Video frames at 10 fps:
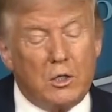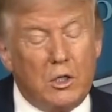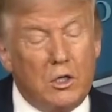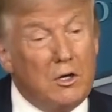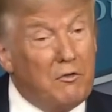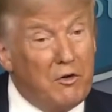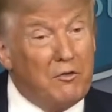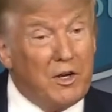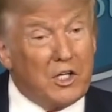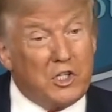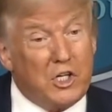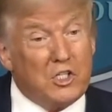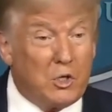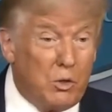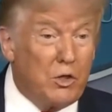different
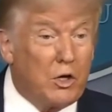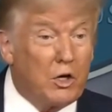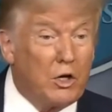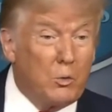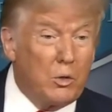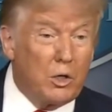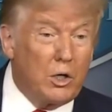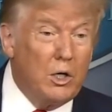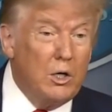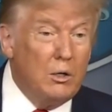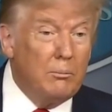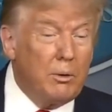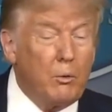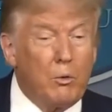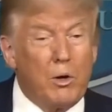vaccines that we think are going to work,
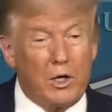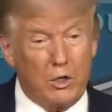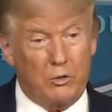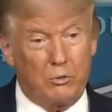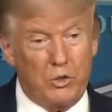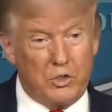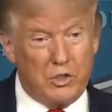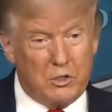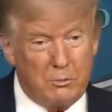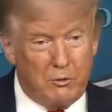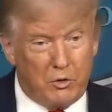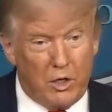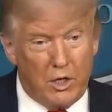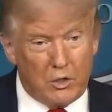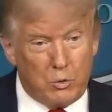but we want to go through a system of
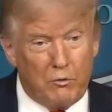trials.